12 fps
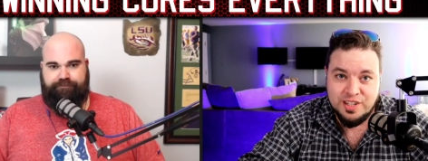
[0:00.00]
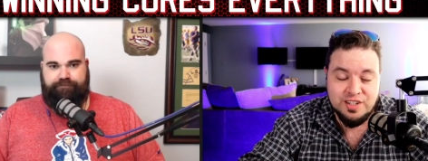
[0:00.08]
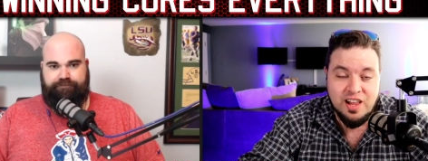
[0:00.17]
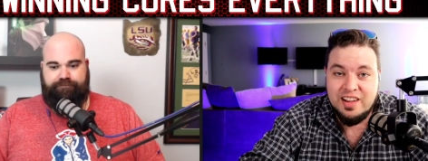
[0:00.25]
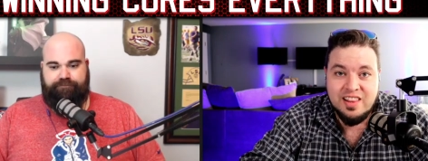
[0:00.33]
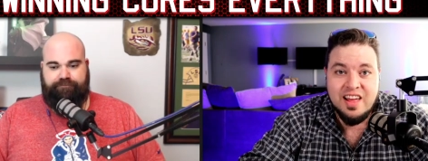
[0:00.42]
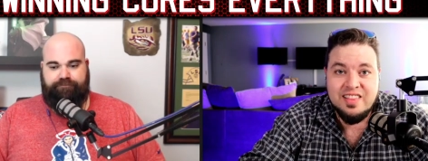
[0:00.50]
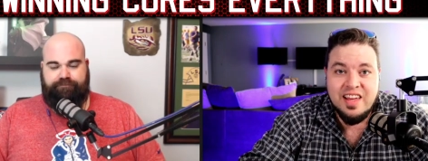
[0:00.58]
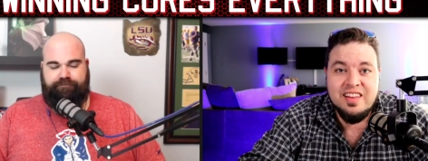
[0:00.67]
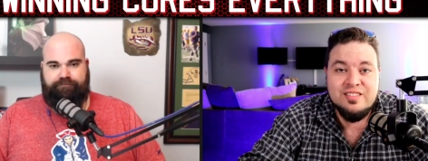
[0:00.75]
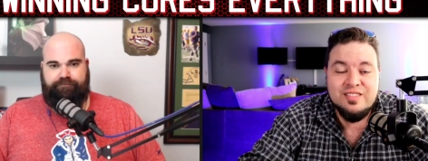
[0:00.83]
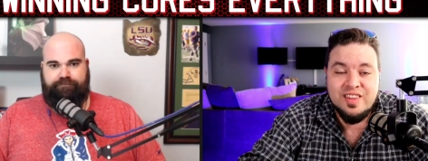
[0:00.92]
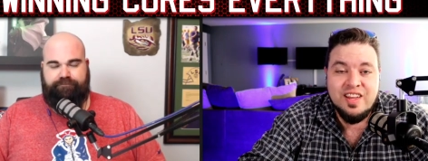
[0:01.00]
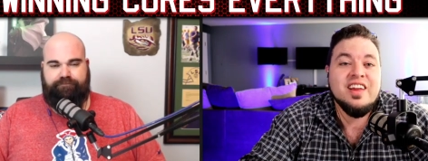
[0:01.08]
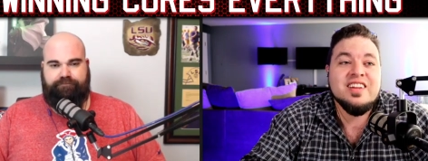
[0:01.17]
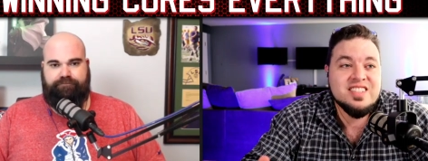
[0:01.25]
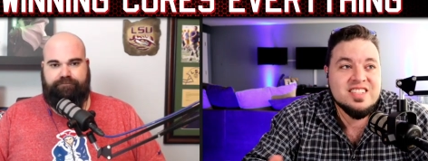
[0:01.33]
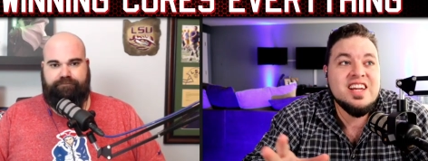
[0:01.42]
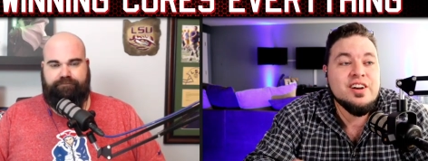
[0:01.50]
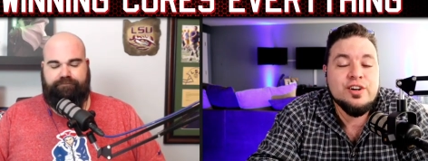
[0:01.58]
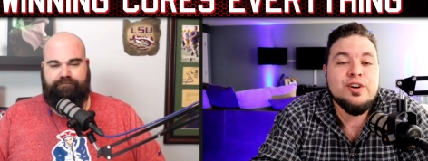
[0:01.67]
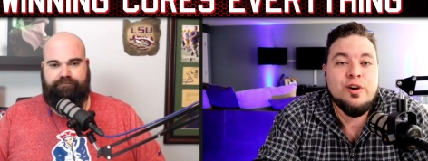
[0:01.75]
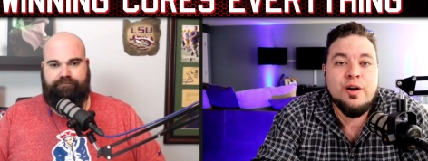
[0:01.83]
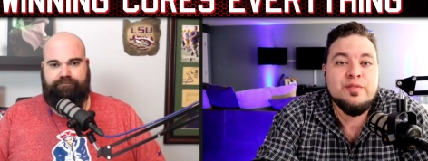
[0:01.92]
Speaker 1: like they, they the interior
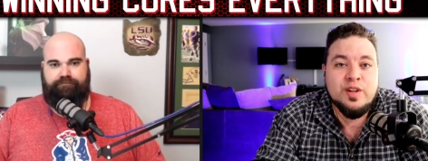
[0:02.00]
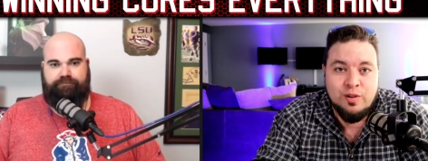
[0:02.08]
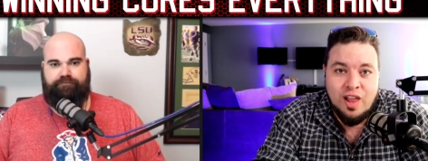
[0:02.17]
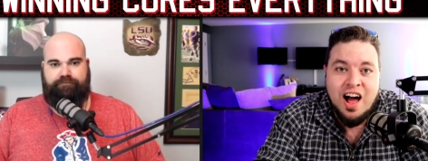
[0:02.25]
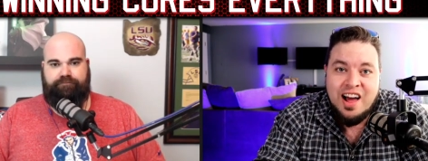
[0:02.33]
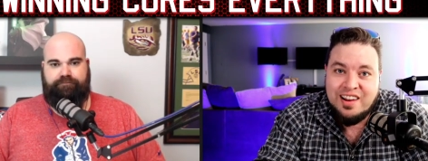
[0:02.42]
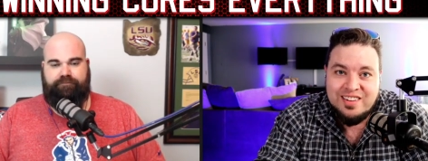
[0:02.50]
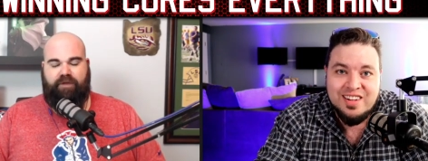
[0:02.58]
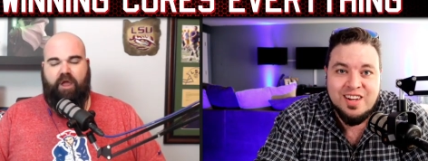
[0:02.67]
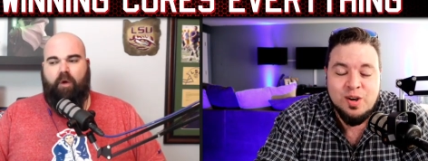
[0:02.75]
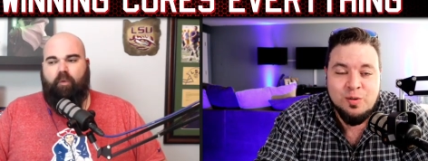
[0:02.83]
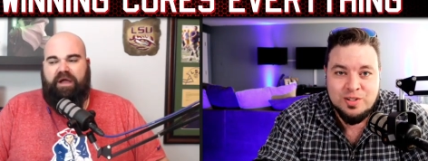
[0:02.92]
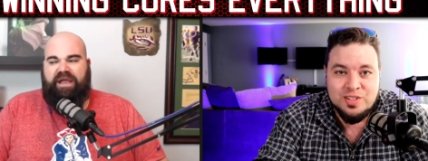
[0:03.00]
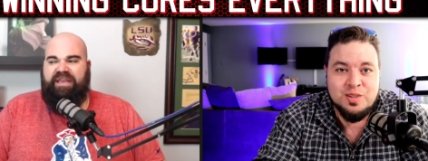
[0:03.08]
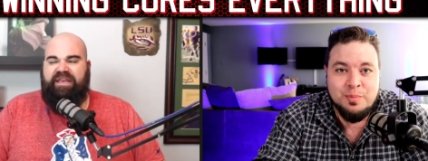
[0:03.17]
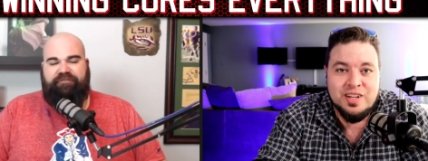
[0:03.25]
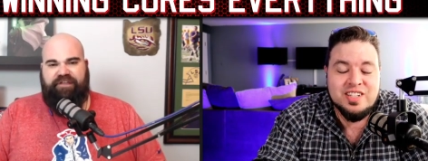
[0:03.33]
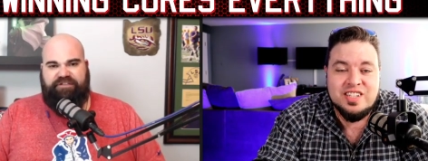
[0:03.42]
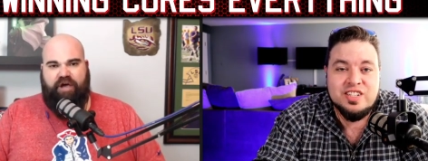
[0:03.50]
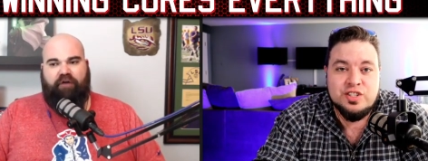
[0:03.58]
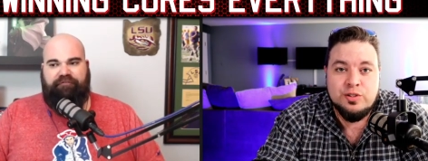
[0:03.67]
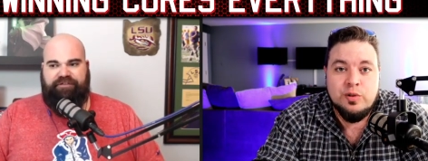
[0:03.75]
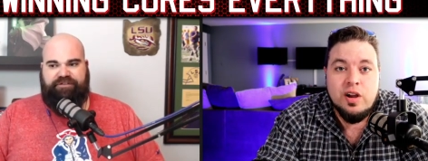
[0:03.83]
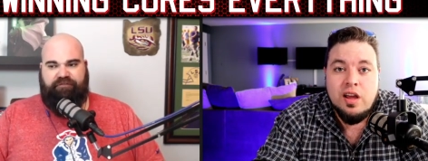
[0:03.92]
of their line
Speaker 2: What's well, any of these issue?
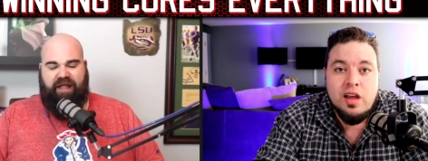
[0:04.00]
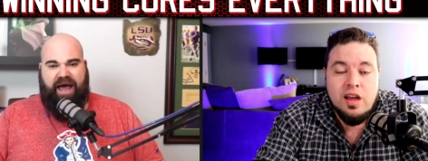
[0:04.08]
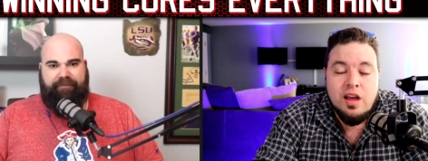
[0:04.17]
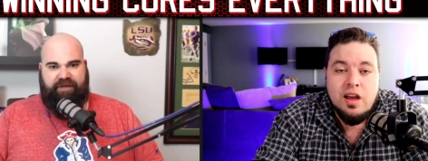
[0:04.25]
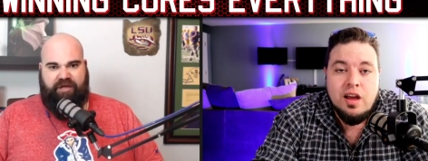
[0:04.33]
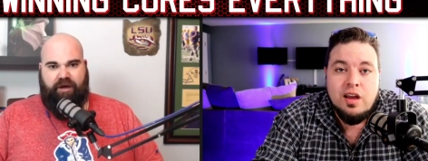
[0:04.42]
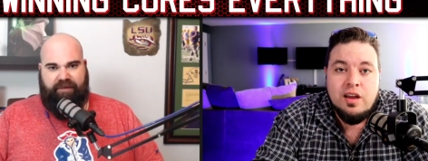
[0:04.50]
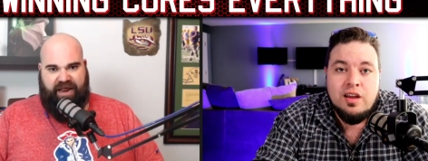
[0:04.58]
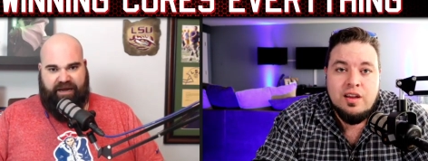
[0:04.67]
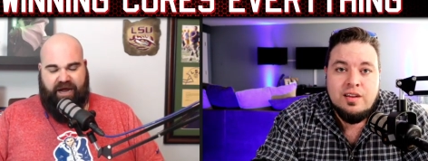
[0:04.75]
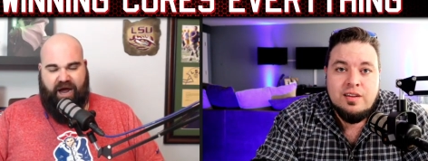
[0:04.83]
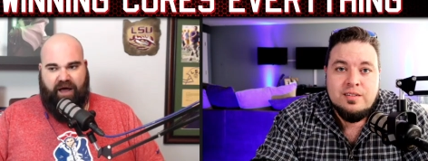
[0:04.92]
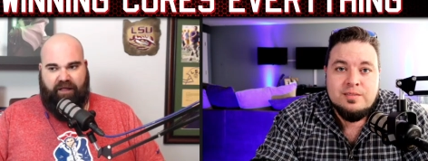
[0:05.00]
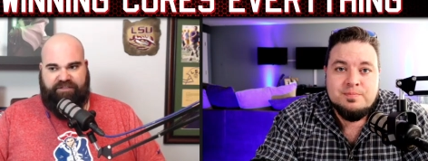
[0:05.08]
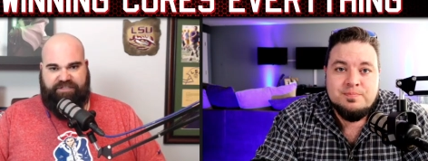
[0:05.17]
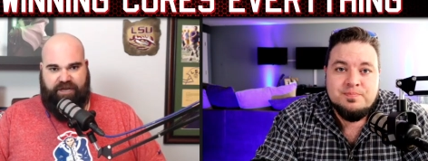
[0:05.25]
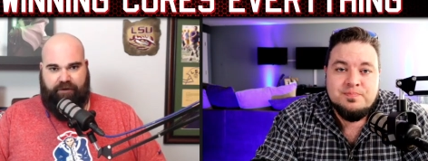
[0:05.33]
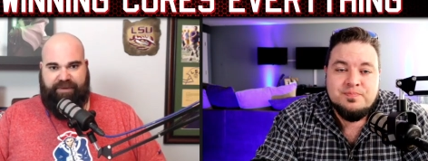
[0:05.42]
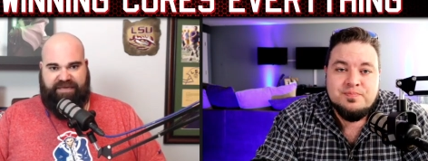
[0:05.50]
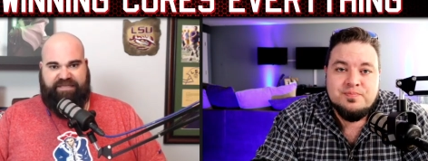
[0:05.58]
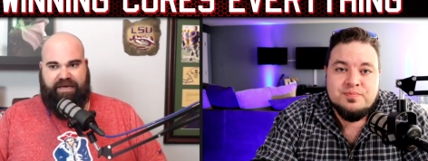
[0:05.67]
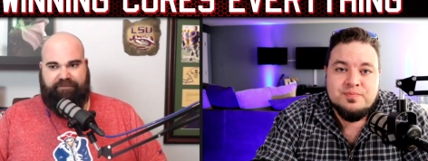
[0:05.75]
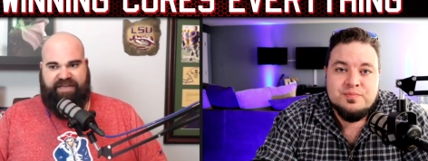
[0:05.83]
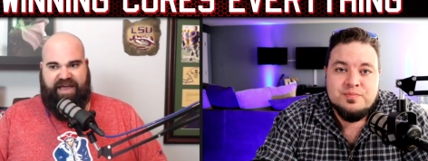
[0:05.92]
offensive linemen coming out of college that are big
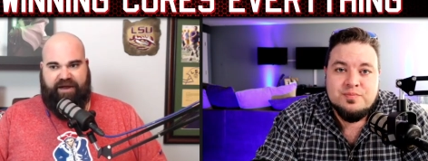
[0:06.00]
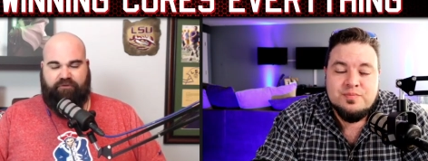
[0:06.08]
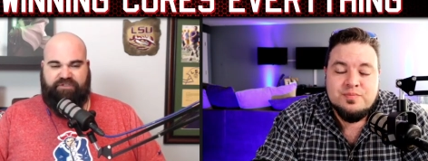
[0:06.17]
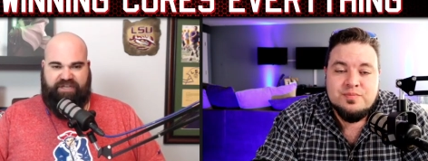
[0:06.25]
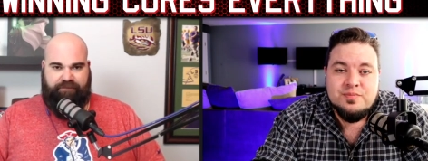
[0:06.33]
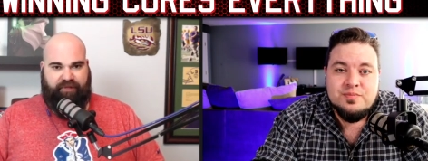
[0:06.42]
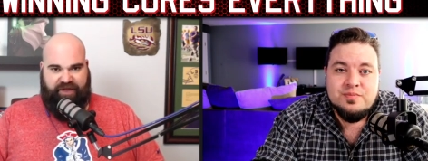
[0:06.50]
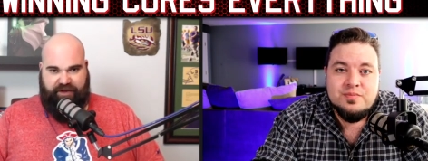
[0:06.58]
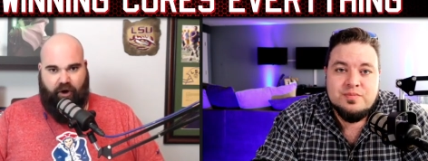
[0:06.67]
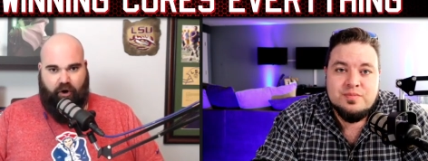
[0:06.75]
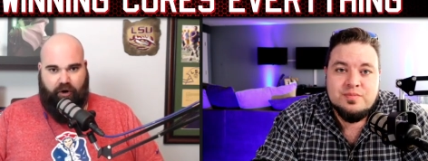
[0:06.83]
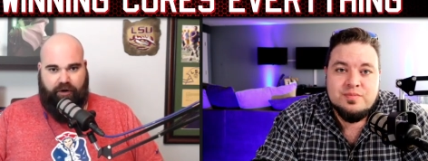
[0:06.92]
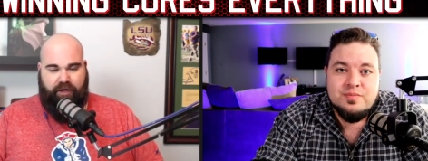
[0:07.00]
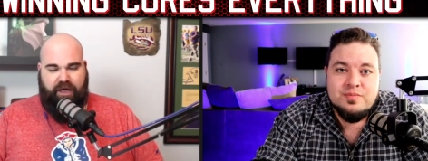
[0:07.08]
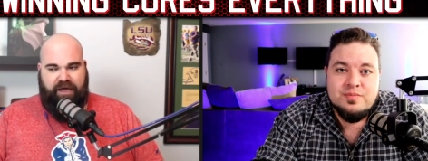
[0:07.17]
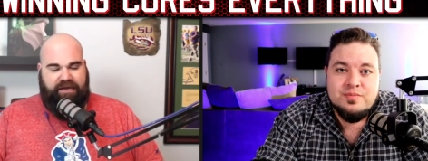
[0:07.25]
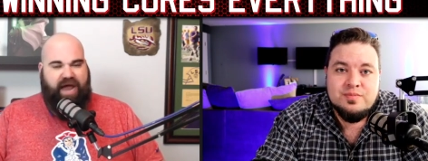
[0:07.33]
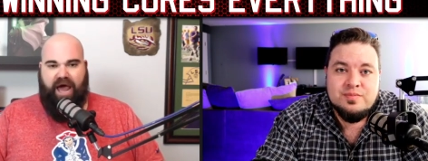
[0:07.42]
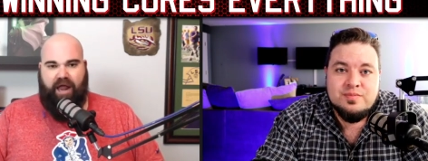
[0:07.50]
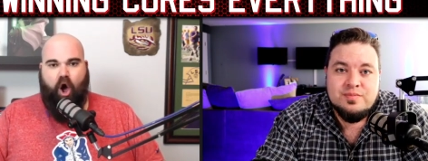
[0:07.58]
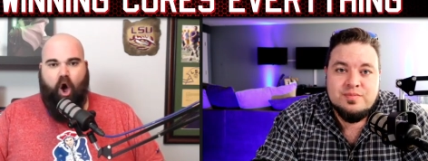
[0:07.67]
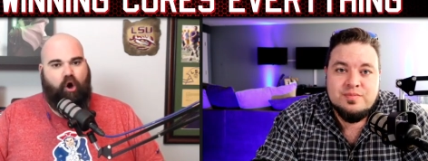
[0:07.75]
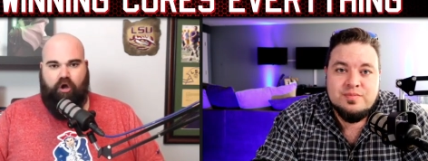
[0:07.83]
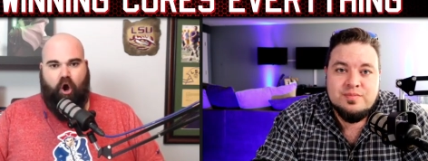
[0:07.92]
time tackles can play guard. Not
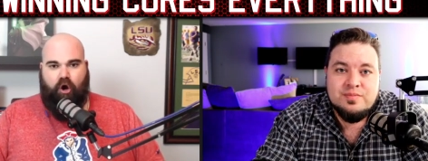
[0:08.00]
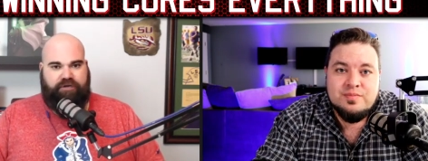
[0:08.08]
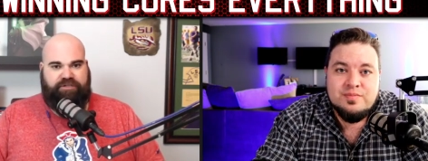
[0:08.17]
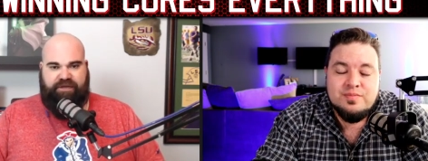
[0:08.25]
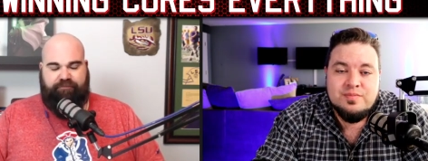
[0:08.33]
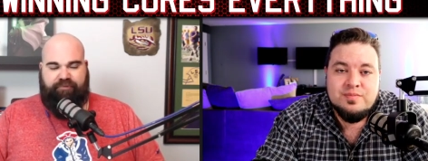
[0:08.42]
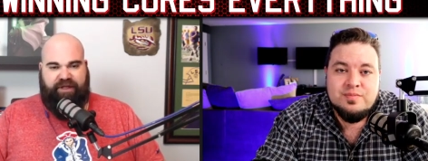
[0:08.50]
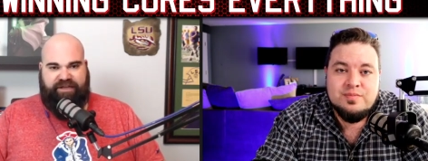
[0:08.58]
all guards can play